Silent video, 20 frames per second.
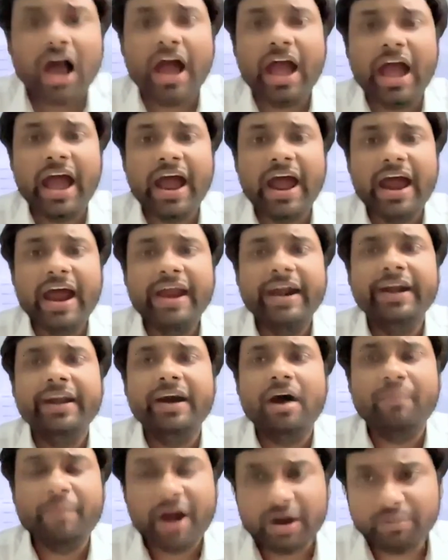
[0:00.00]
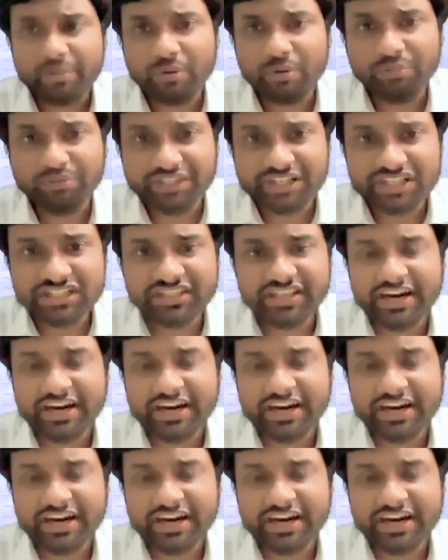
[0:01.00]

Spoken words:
And apart from these,